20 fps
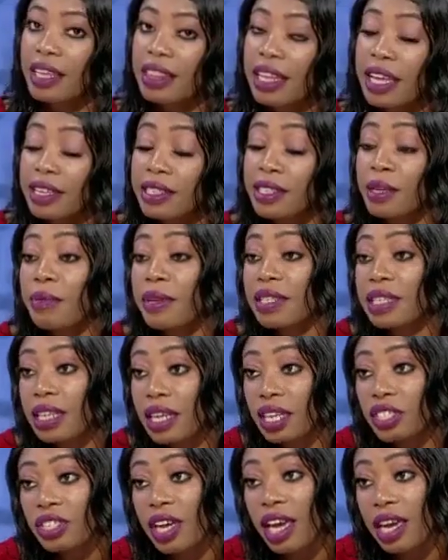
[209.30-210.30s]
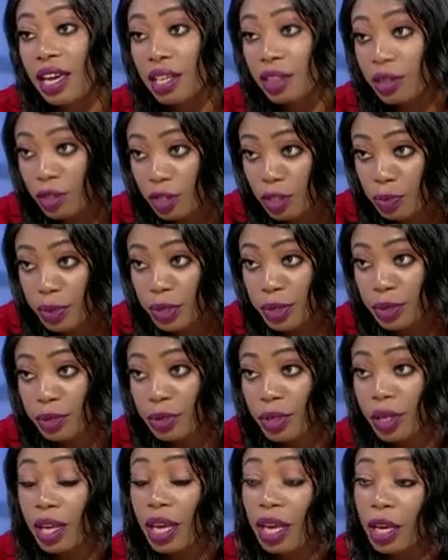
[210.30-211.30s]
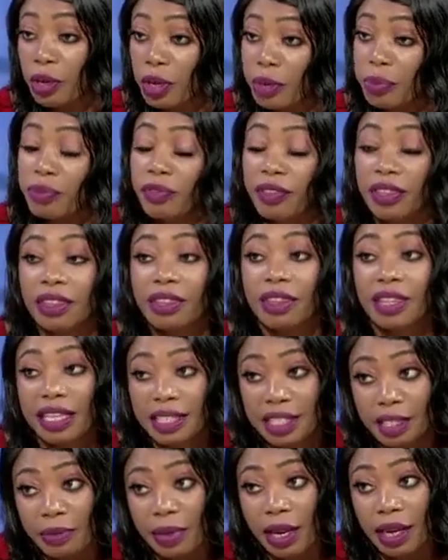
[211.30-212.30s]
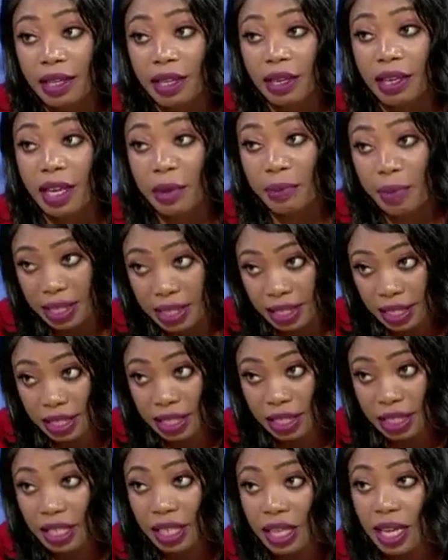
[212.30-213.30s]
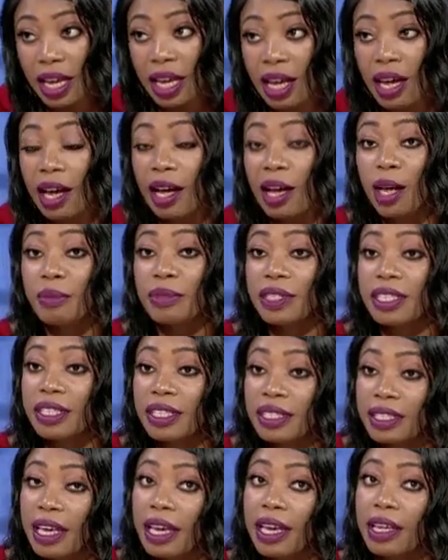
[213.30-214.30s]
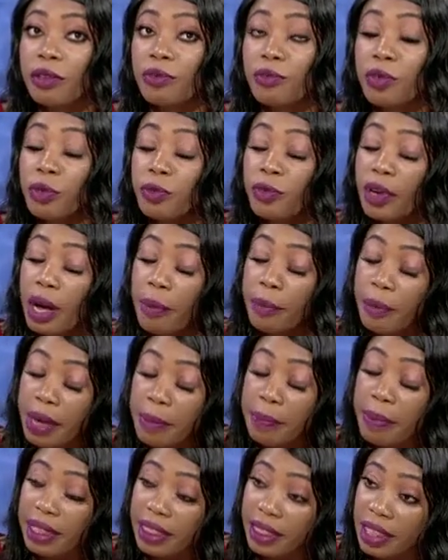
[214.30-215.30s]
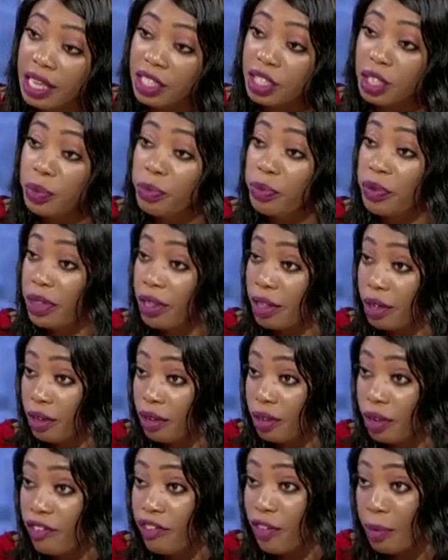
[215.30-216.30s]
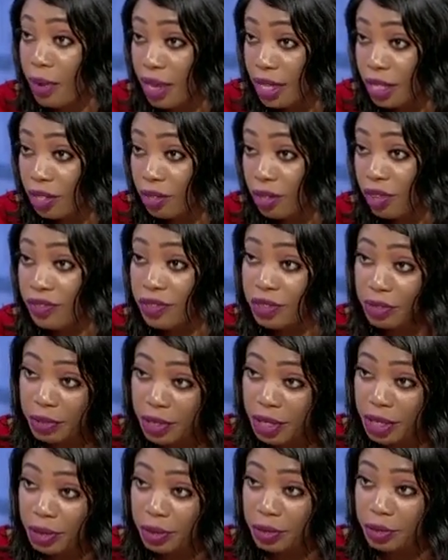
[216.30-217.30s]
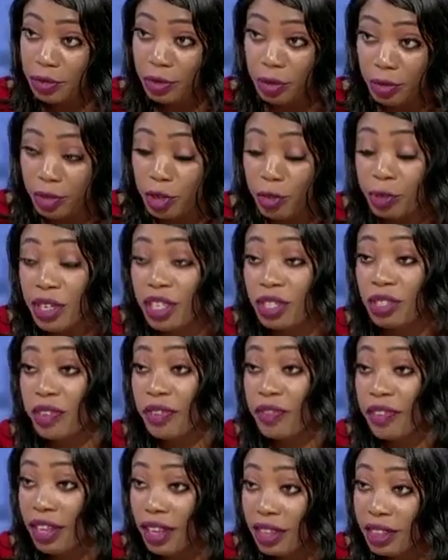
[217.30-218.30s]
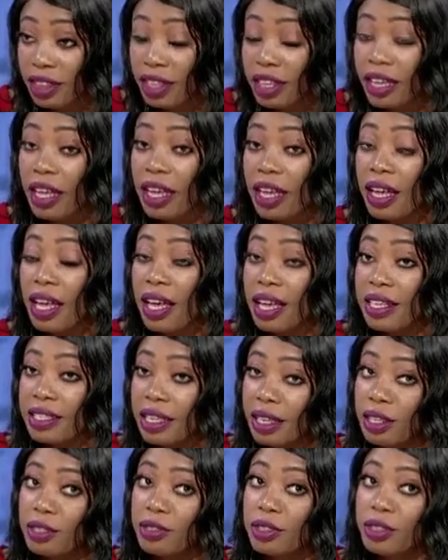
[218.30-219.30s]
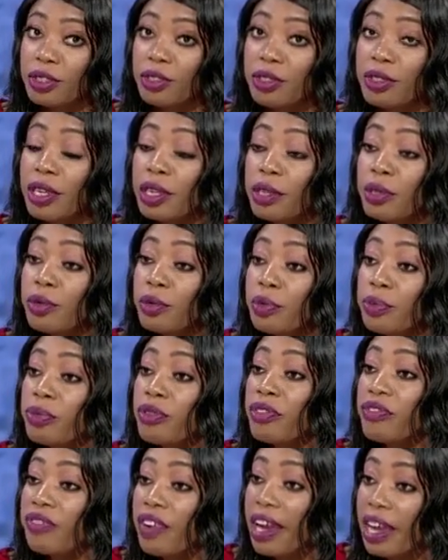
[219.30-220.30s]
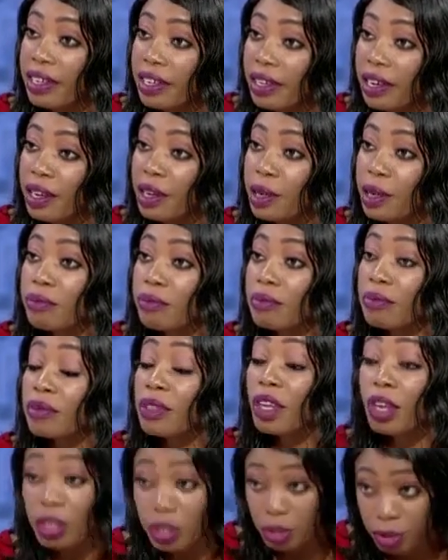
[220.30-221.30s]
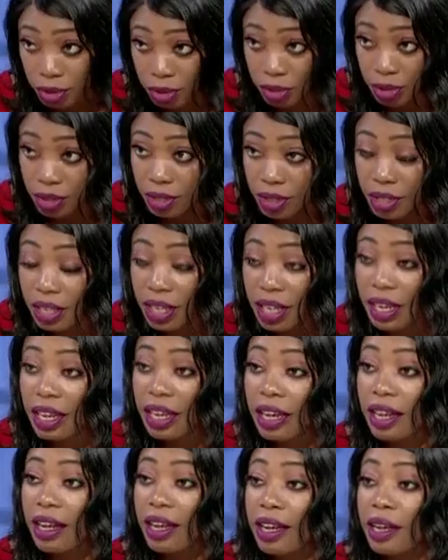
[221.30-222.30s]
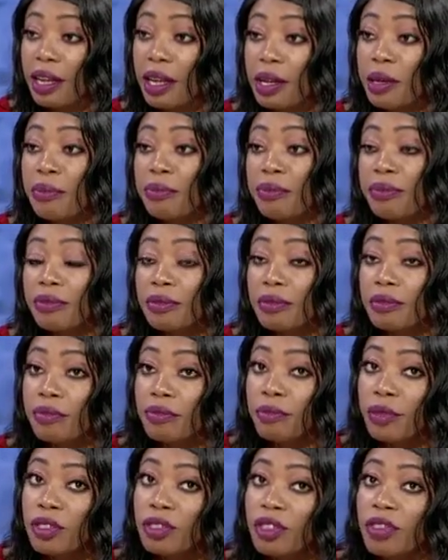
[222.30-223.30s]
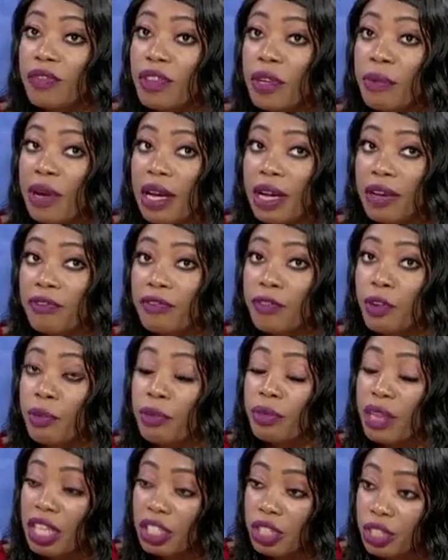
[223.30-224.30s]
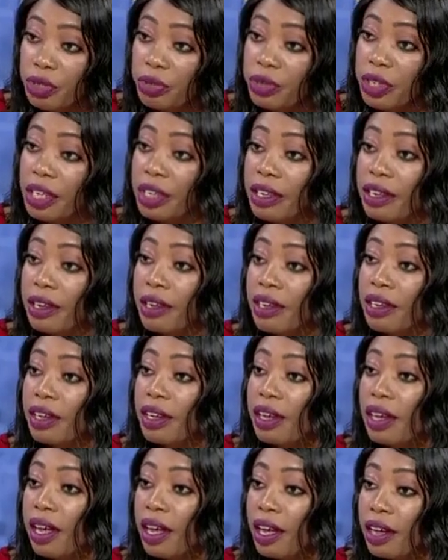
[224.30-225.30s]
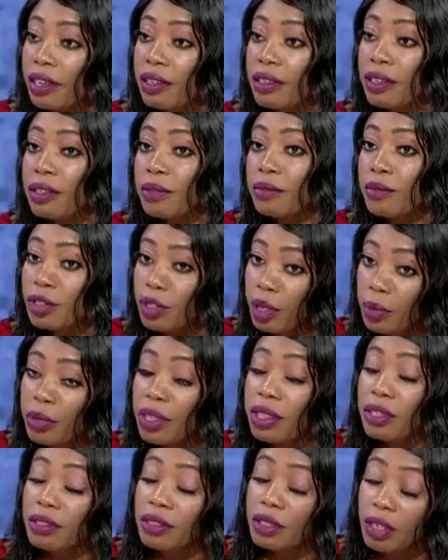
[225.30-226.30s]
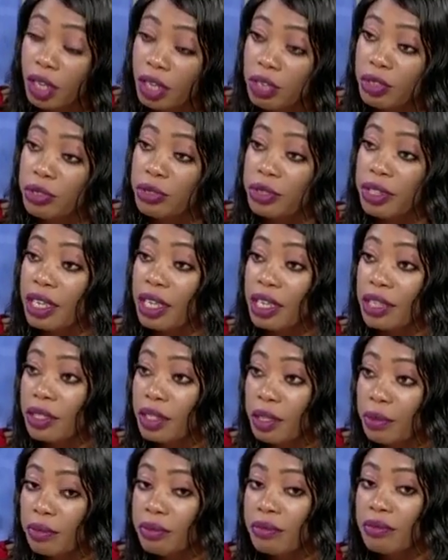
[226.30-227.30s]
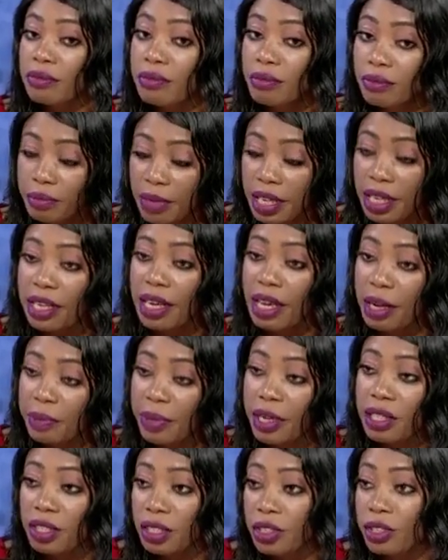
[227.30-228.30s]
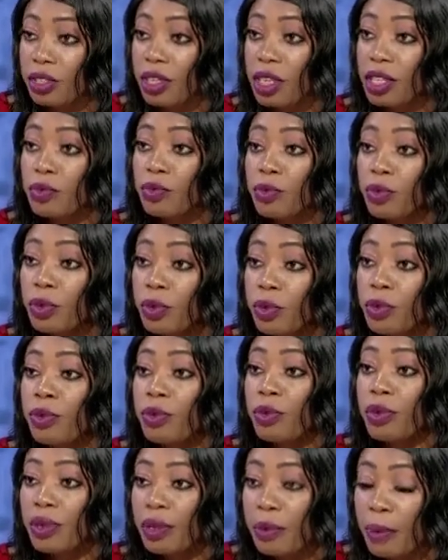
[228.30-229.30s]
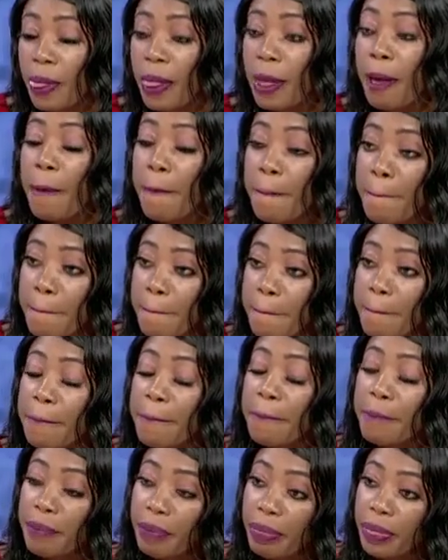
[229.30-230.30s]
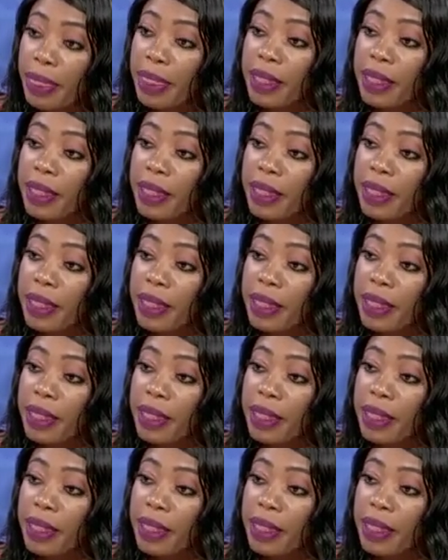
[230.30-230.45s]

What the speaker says: That is a maternal and child health hospital equipped with 30-bed capacity. Since then, with my partnership with the government of Sierra Leone through the Ministry of Health and Sanitation, they do provide doctors. Most of them are from Nigeria, and some in the country, and some medical practitioners. So you followed a model.